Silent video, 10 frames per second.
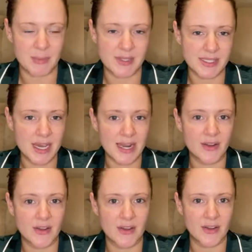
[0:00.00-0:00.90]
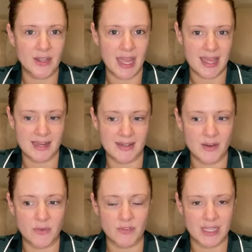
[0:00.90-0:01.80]
up inside her and
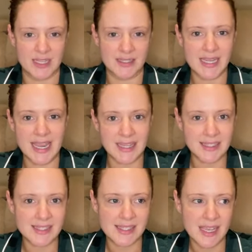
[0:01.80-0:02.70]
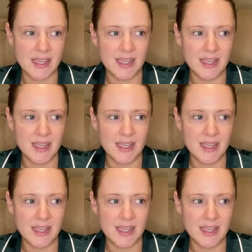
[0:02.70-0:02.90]
hopefully it takes.